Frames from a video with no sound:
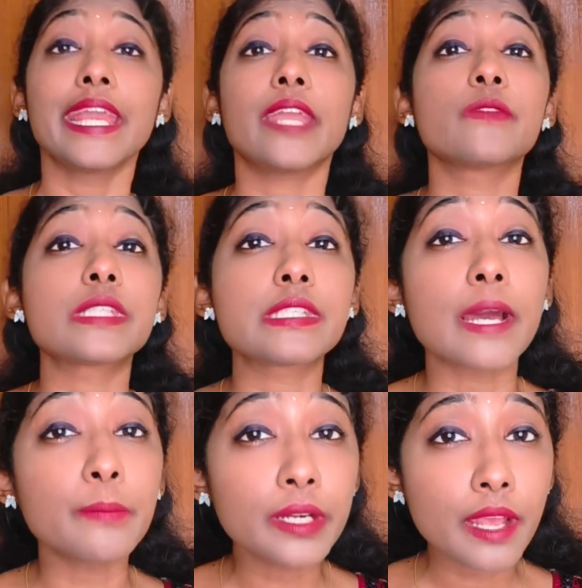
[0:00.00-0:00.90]
If
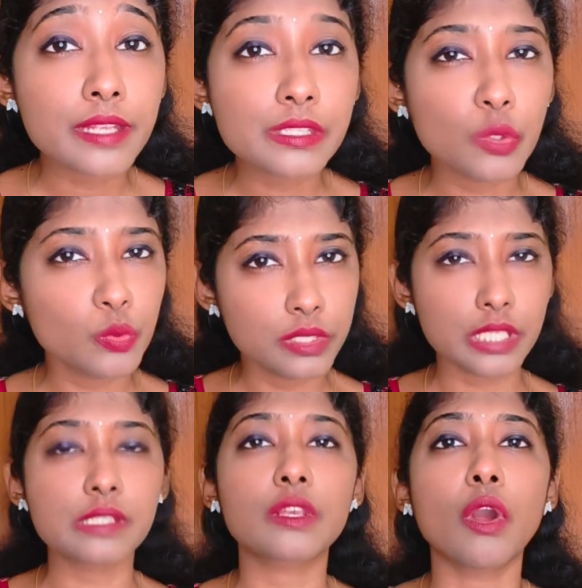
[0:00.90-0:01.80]
someone asks you,
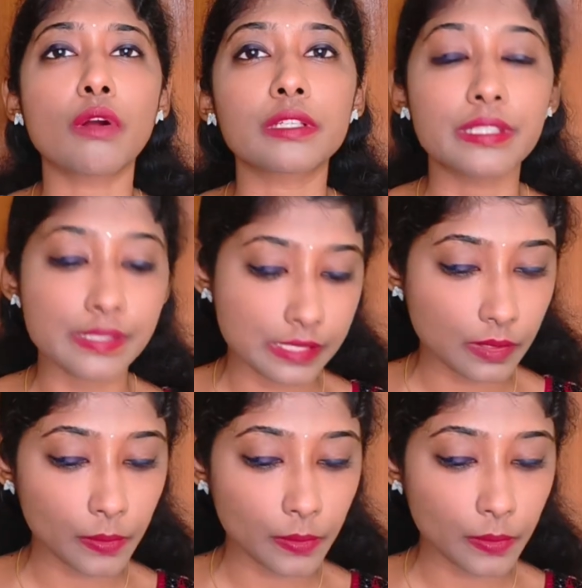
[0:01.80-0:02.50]
just got this.